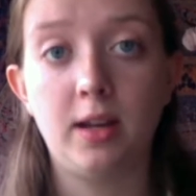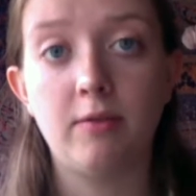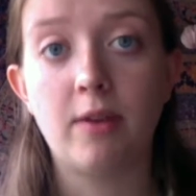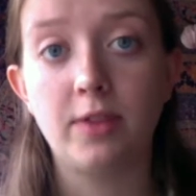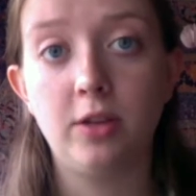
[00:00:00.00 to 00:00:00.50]

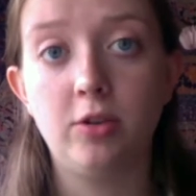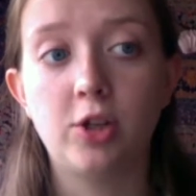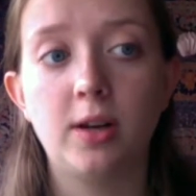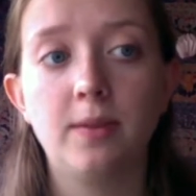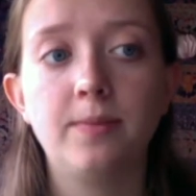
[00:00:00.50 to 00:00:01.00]

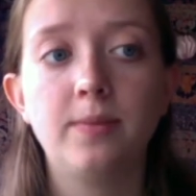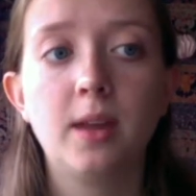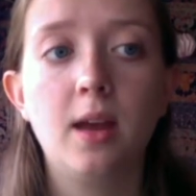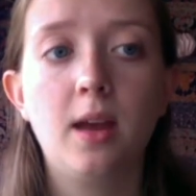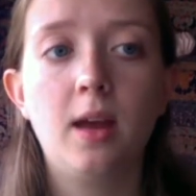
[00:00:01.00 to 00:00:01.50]
Revolution.
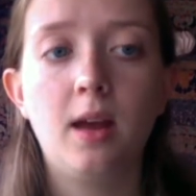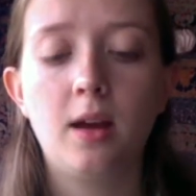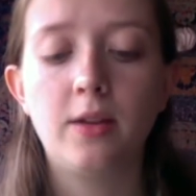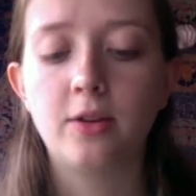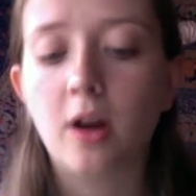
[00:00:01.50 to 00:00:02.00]

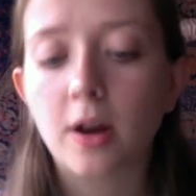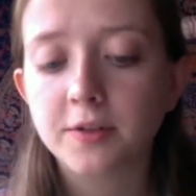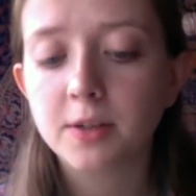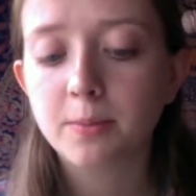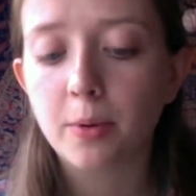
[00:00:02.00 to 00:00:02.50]
There are
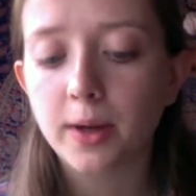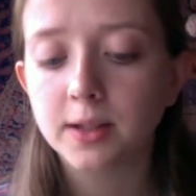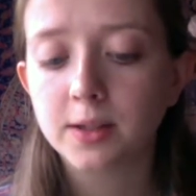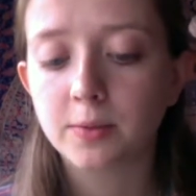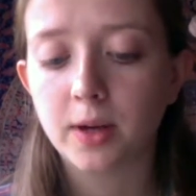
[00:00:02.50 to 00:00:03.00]
often
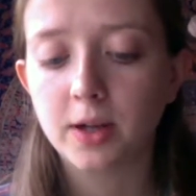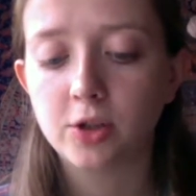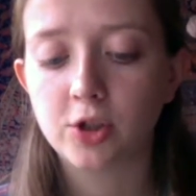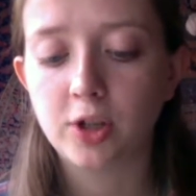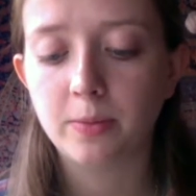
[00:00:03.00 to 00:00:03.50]
points when
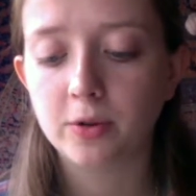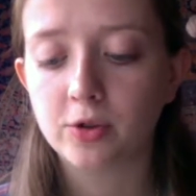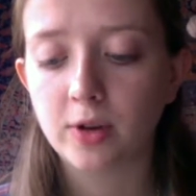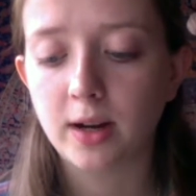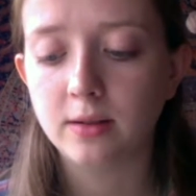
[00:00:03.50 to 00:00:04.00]
she
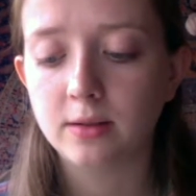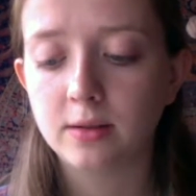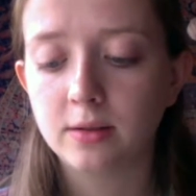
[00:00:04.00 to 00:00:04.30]
portrays